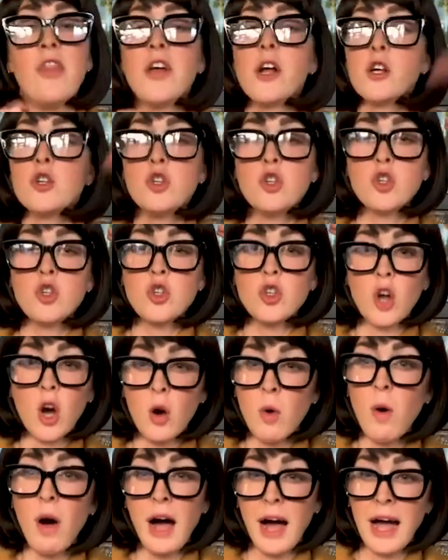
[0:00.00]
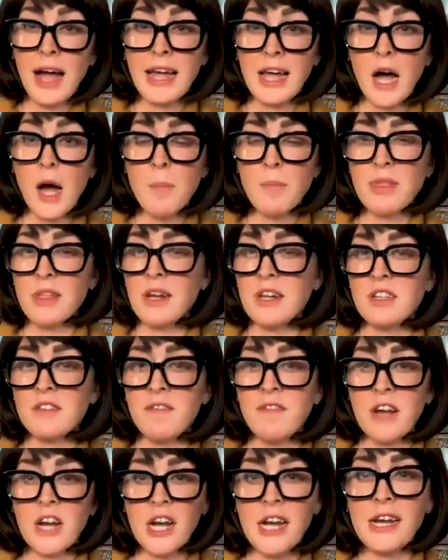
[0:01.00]
they're so high up that
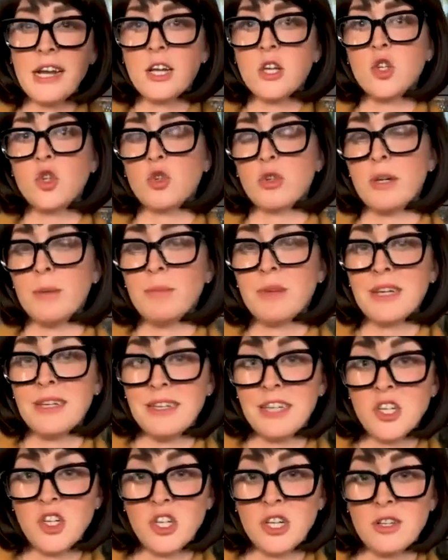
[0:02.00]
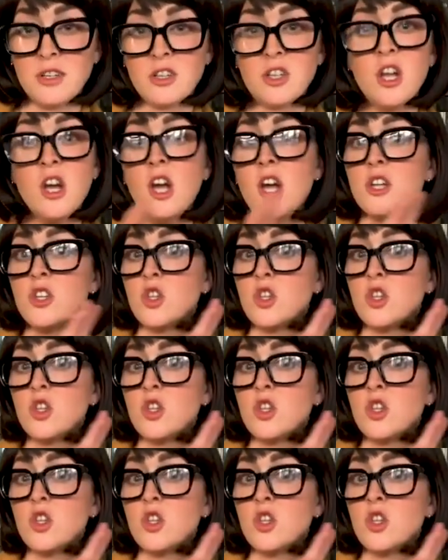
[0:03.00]
it's very extreme conditions.